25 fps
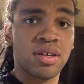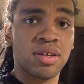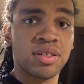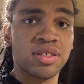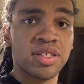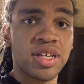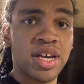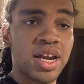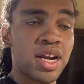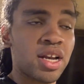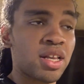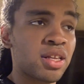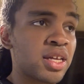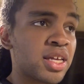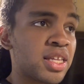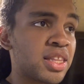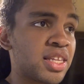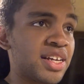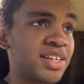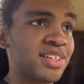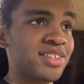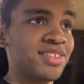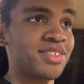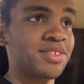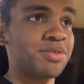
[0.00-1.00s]
channel, and
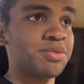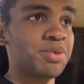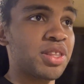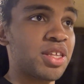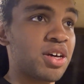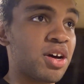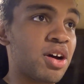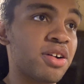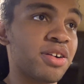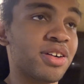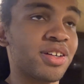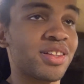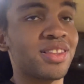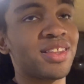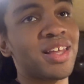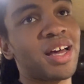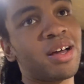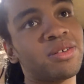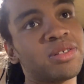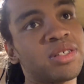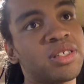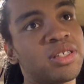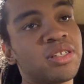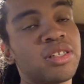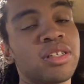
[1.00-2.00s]
that's with
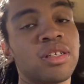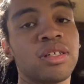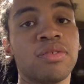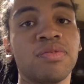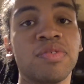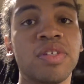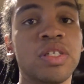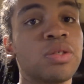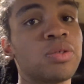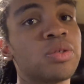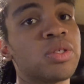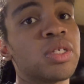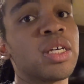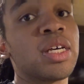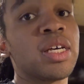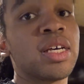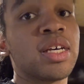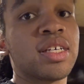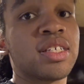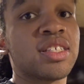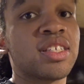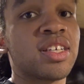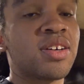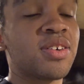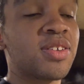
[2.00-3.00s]
100,000 views.
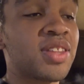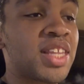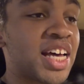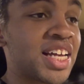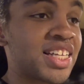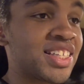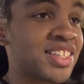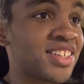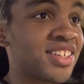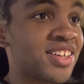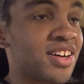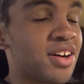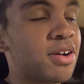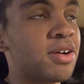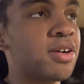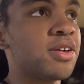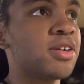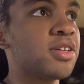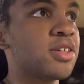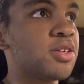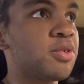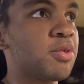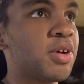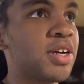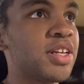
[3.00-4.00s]
So that's
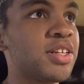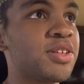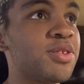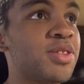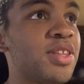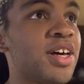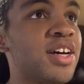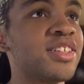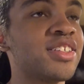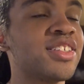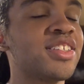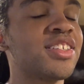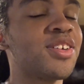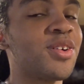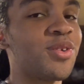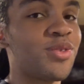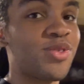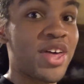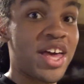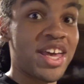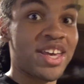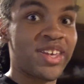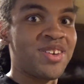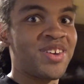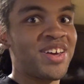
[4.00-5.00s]
122,000. So
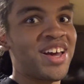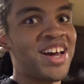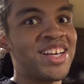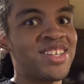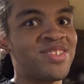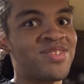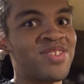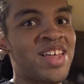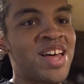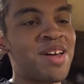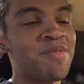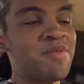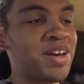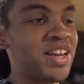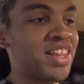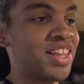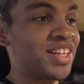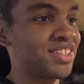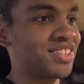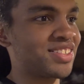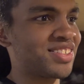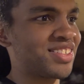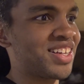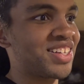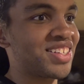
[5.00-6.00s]
thank you guys for that many.
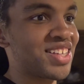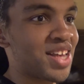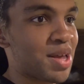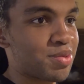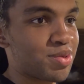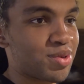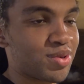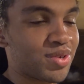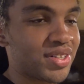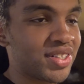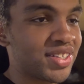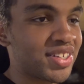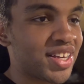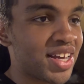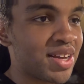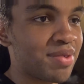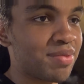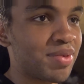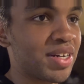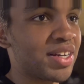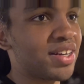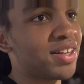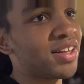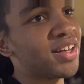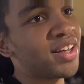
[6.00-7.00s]
That's absolutely insane.
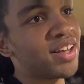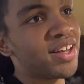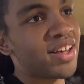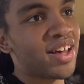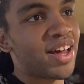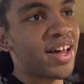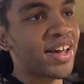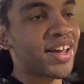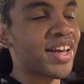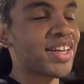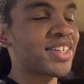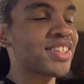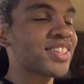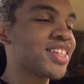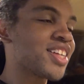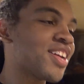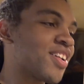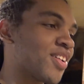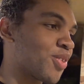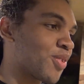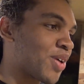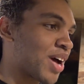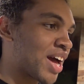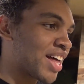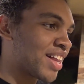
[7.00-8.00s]
But I guess, you
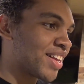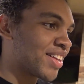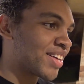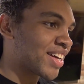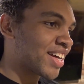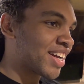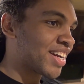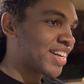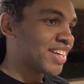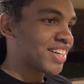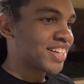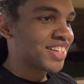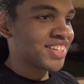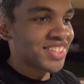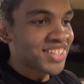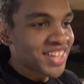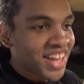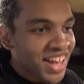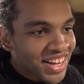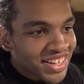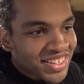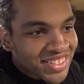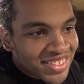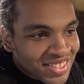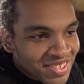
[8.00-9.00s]
know, the way I look at it, it's
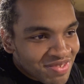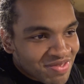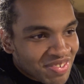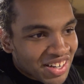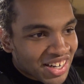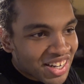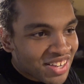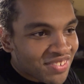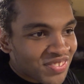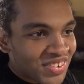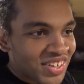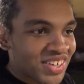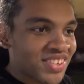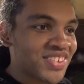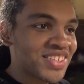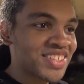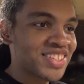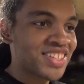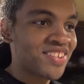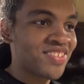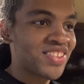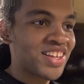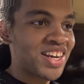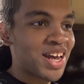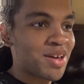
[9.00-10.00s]
extra money for doing
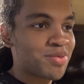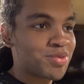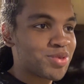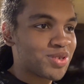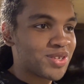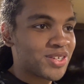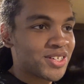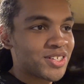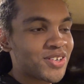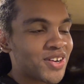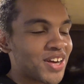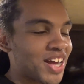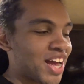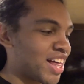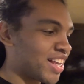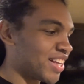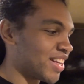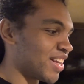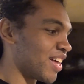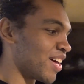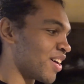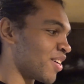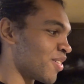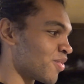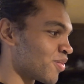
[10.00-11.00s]
stuff that I absolutely enjoy. I
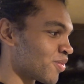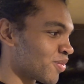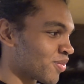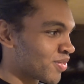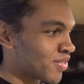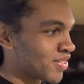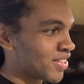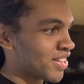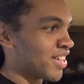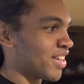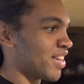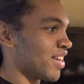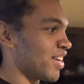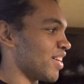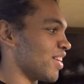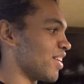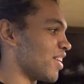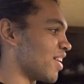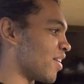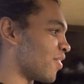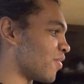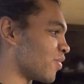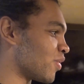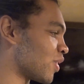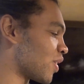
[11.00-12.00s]

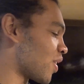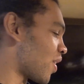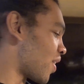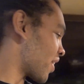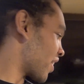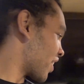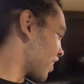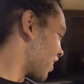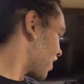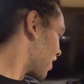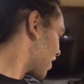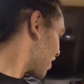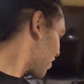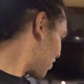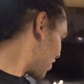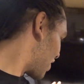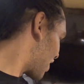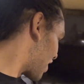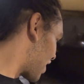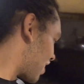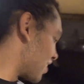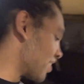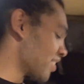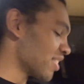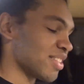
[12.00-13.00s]
love talking
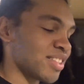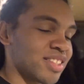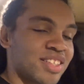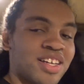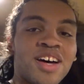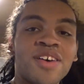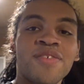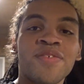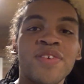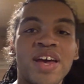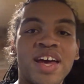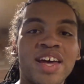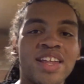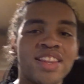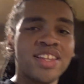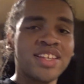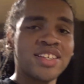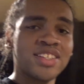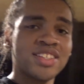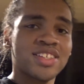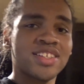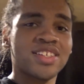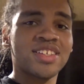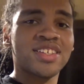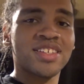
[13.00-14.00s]
with guns and stuff, and
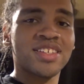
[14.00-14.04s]
this